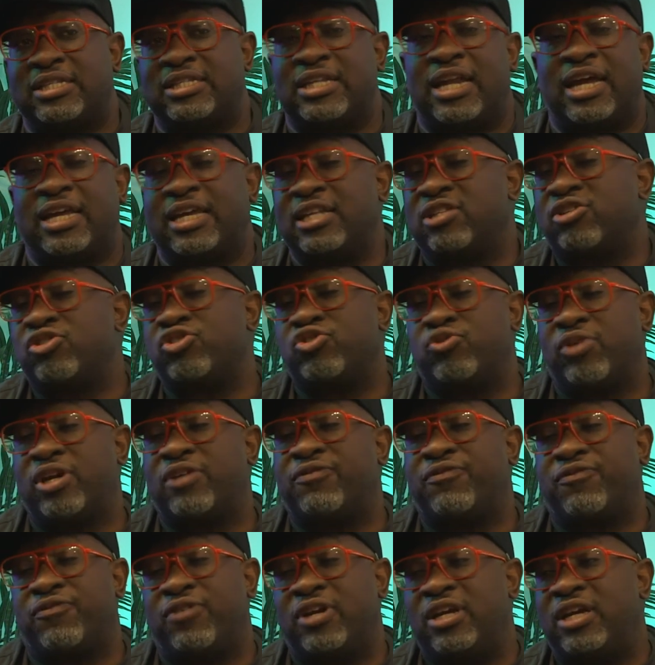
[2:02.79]
minutes. I said, I get the
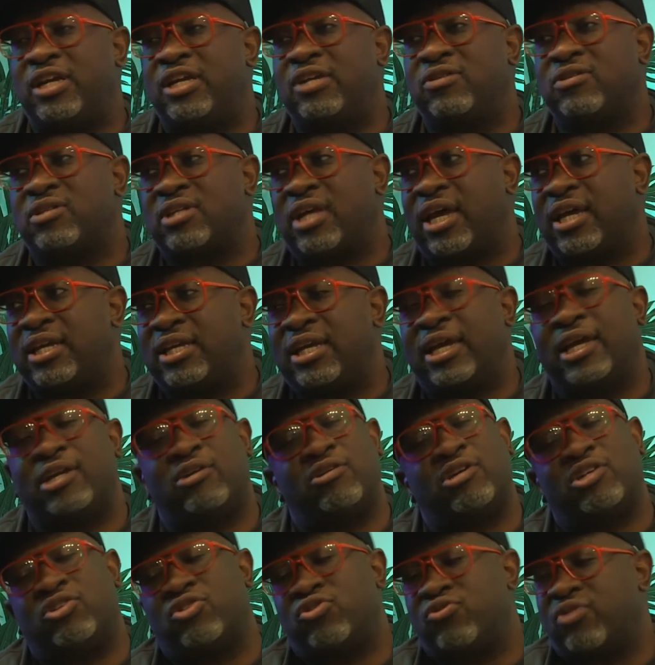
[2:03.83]
drink free? He's like,
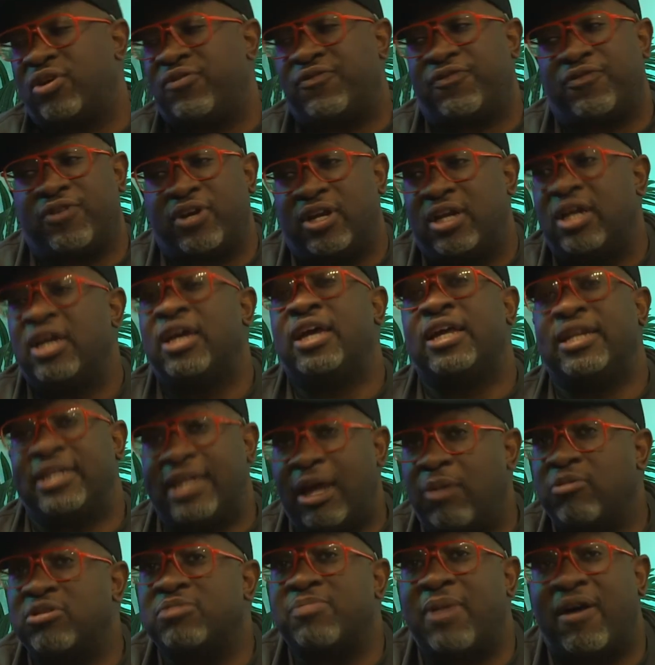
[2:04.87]
yeah, you get the drink free.
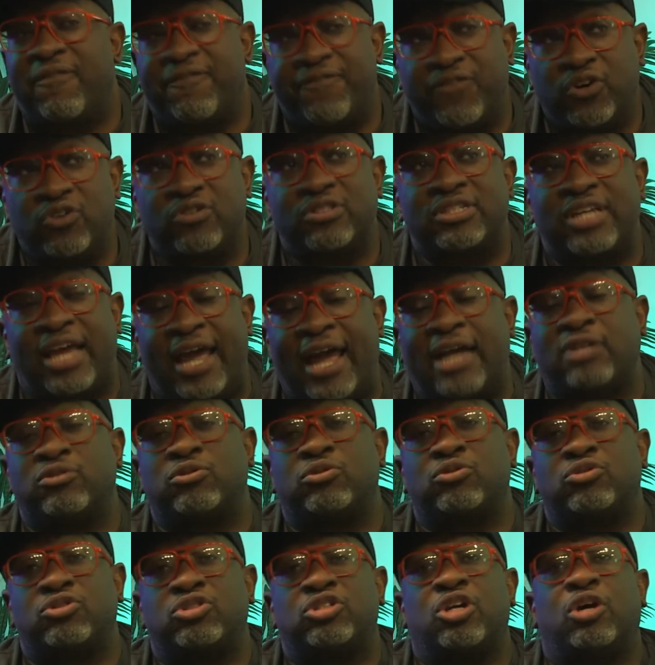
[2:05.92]
That was my first
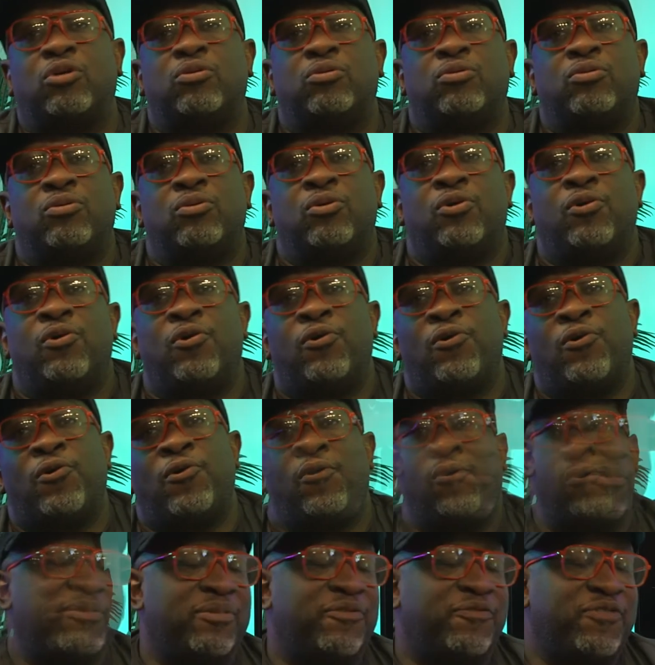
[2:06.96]
actual show.
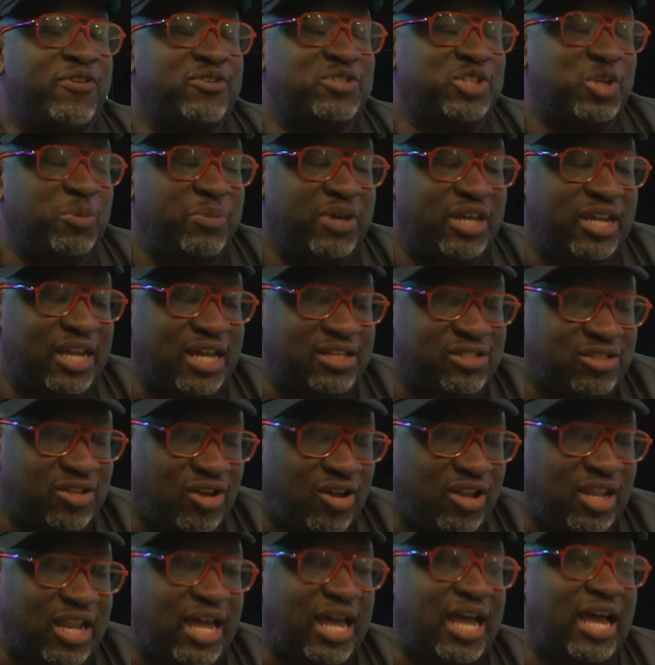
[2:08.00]
Oh, man. The first comedian I
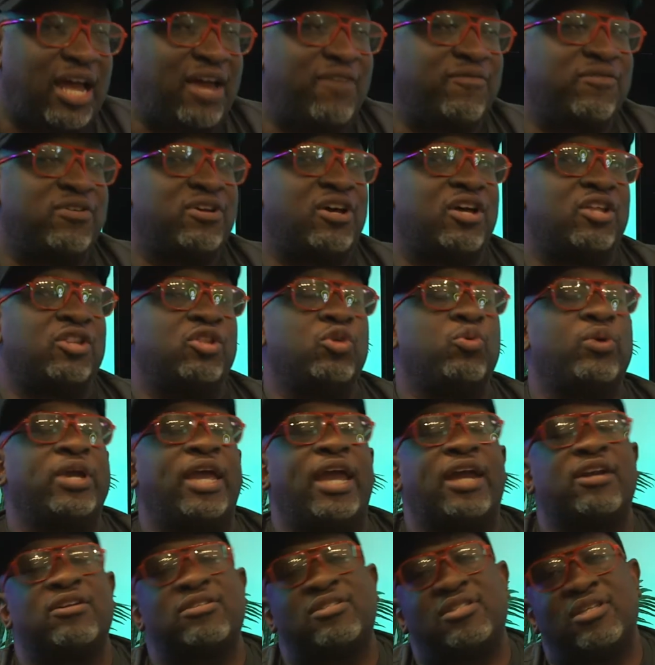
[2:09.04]
saw live,
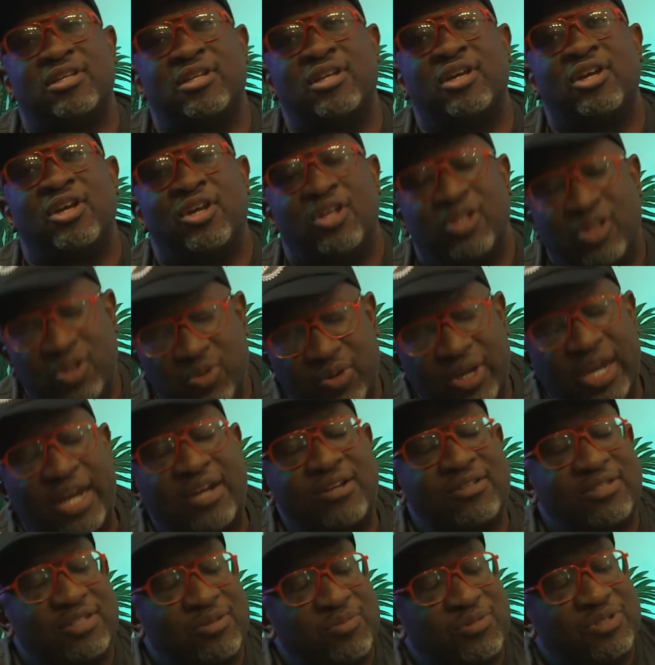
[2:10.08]
Louis Anderson.
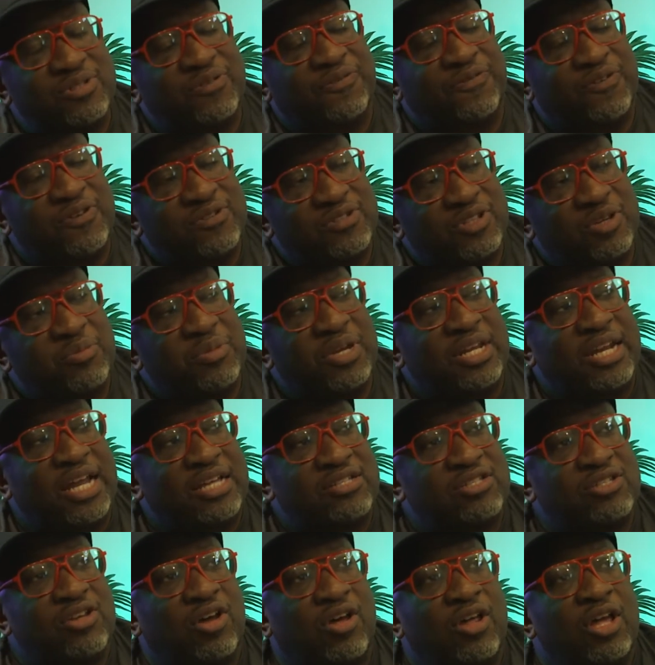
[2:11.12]
Louis Anderson was the first
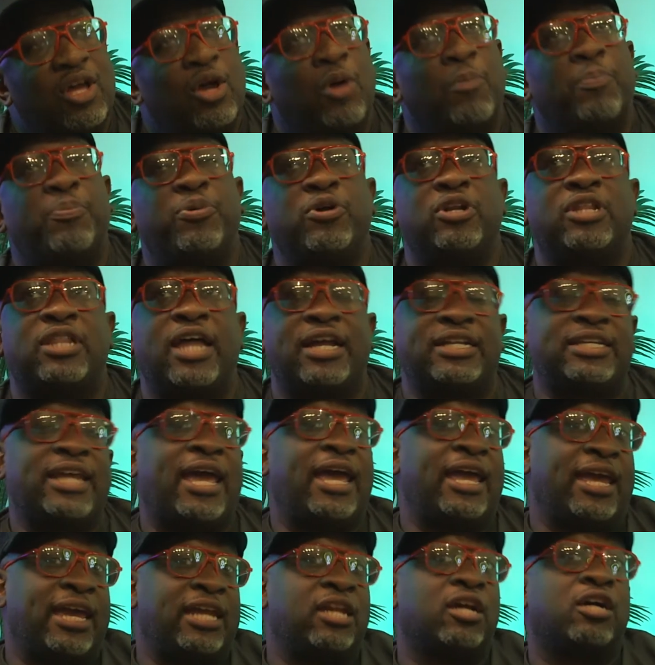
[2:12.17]
comedian I saw. Put it
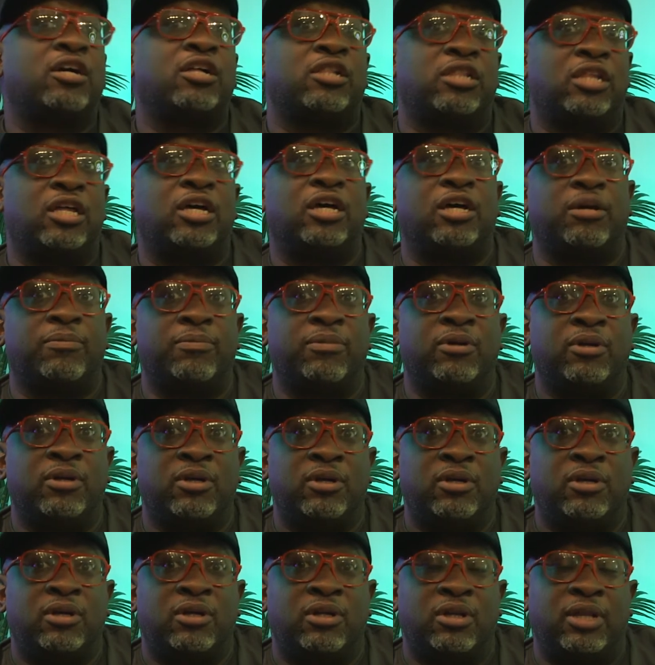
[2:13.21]
like that, in a club.
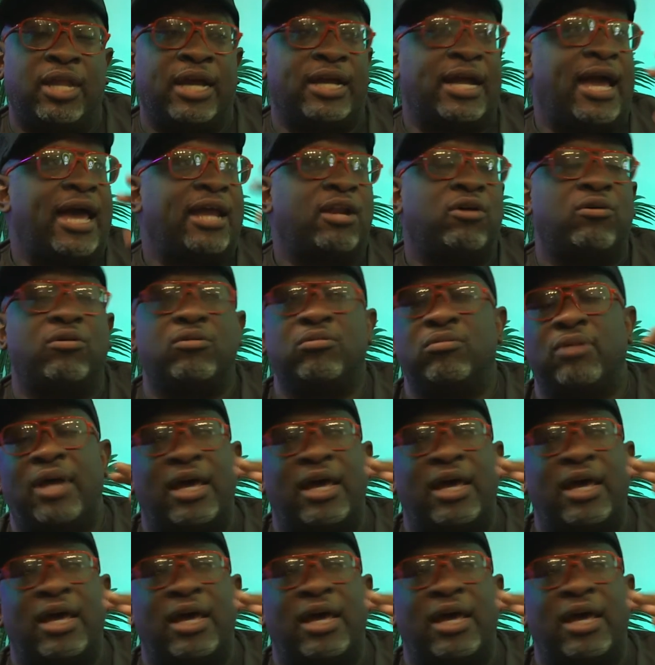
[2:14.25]
Like, I